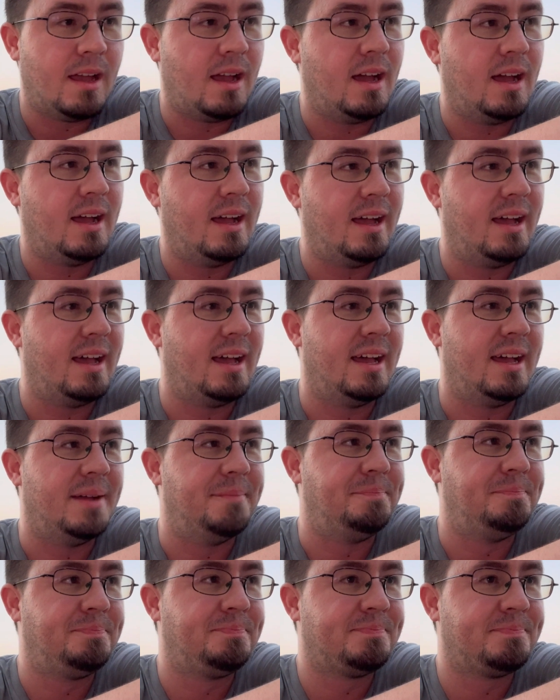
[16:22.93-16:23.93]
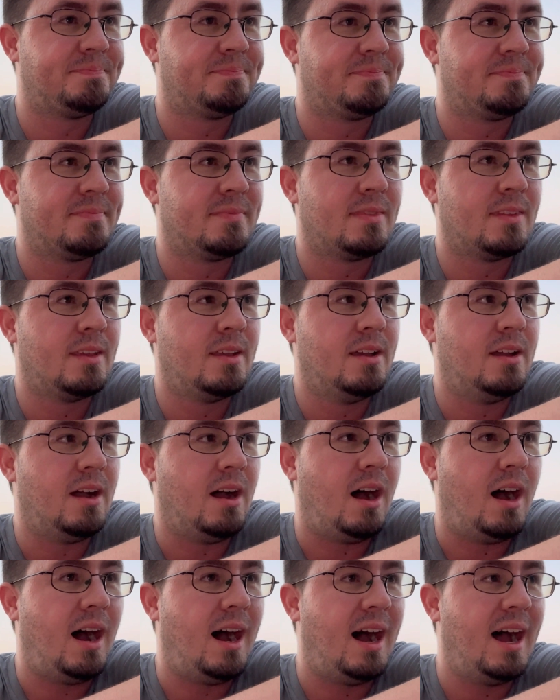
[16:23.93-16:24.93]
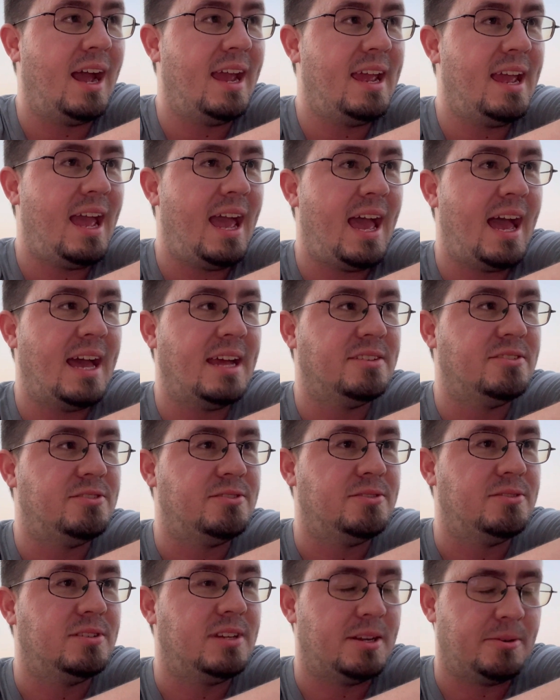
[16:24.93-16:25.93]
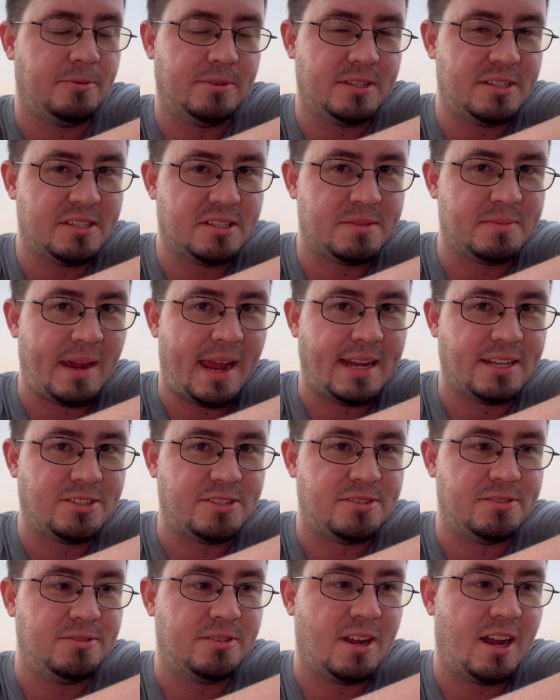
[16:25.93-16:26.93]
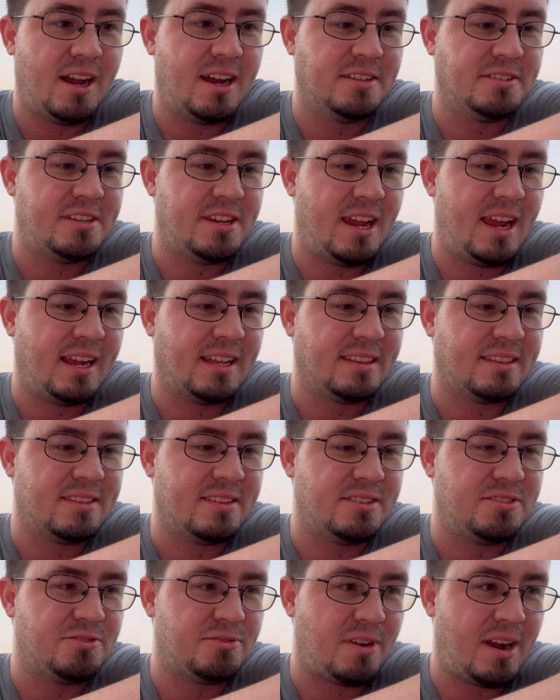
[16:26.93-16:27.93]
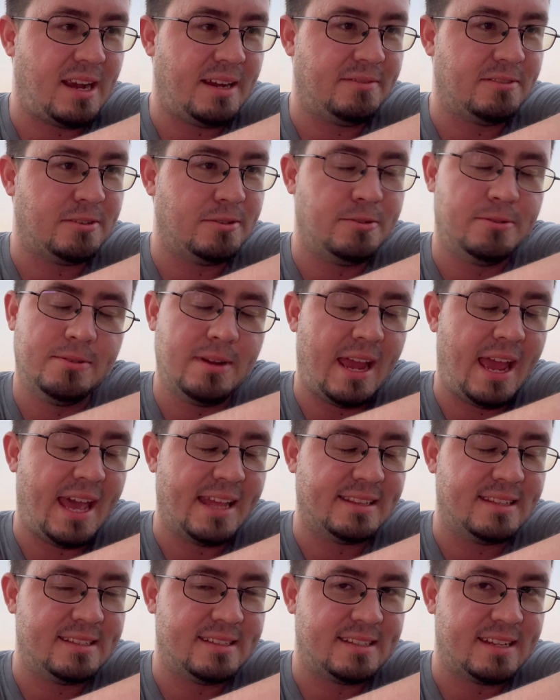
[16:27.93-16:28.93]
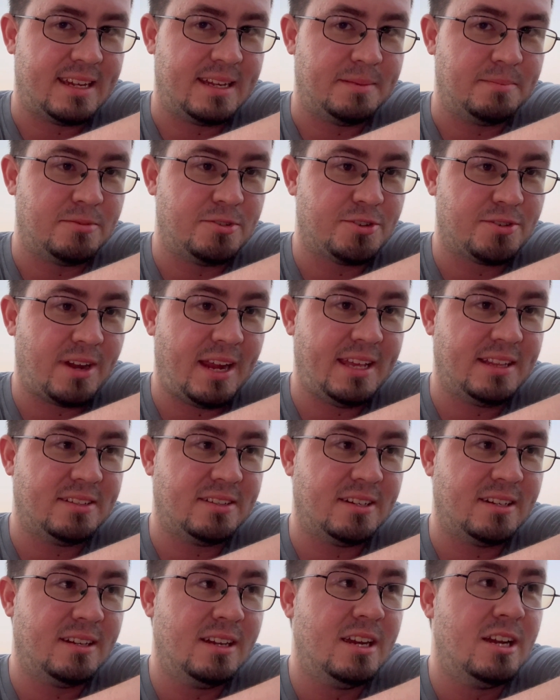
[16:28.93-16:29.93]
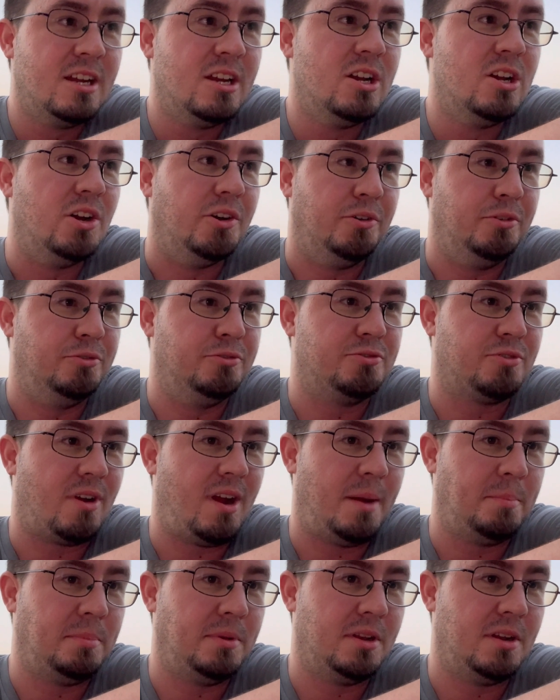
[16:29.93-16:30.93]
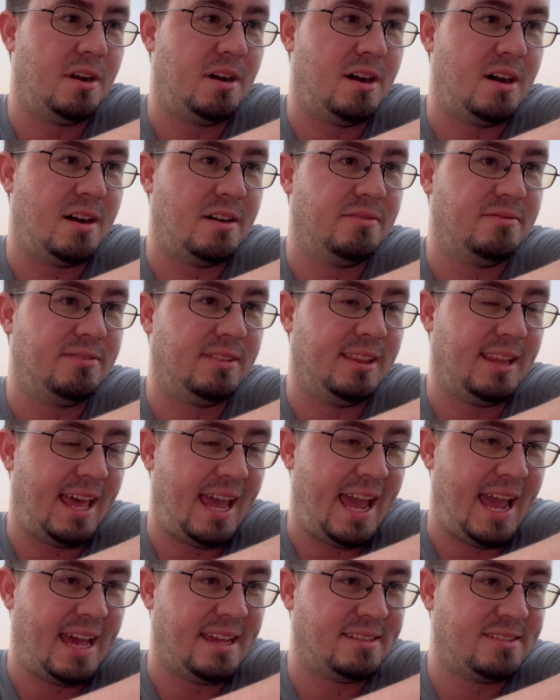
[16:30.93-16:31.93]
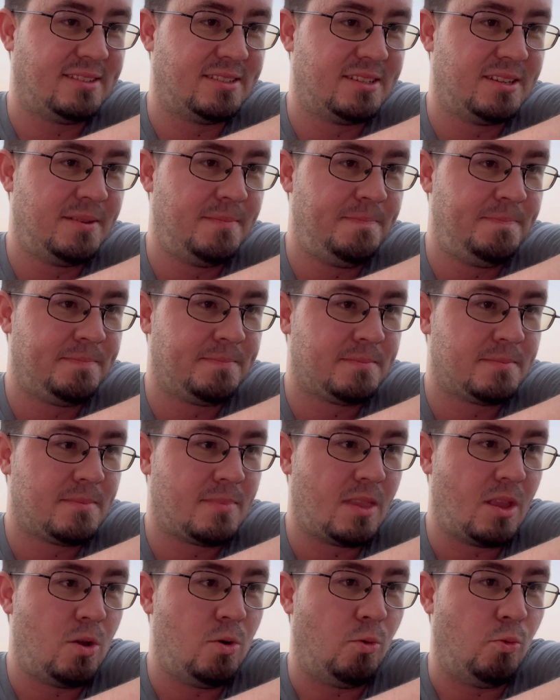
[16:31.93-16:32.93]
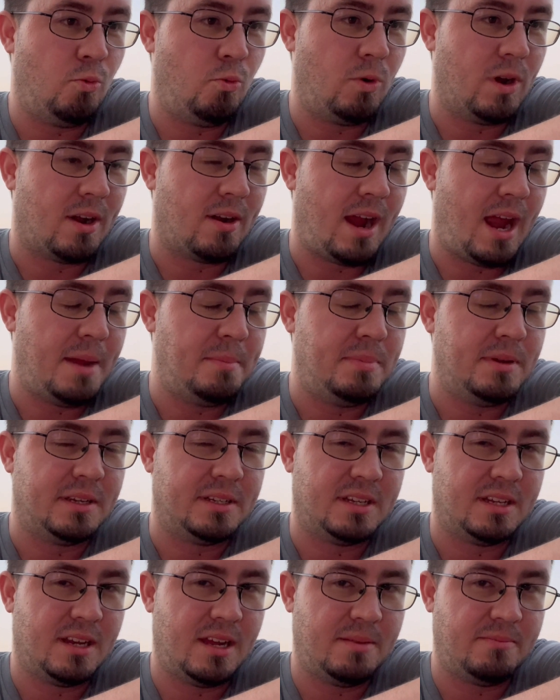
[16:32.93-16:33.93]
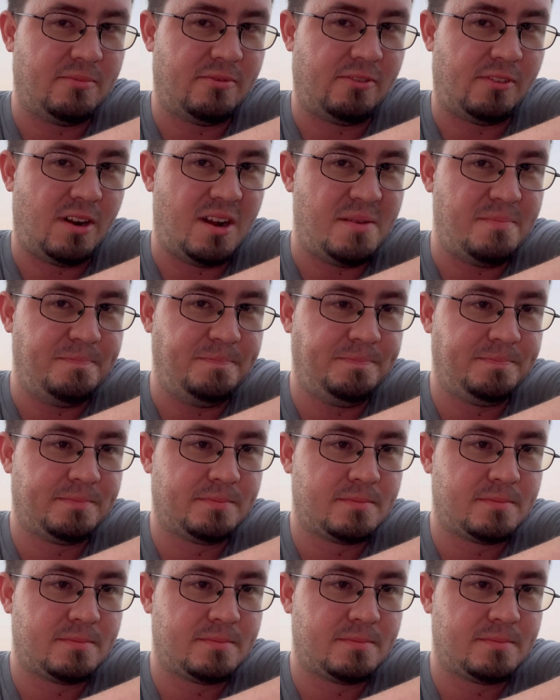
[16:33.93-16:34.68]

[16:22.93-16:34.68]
I had to get with dispatch to contact the driver who had the same trailer who dropped it off last where I picked it up from.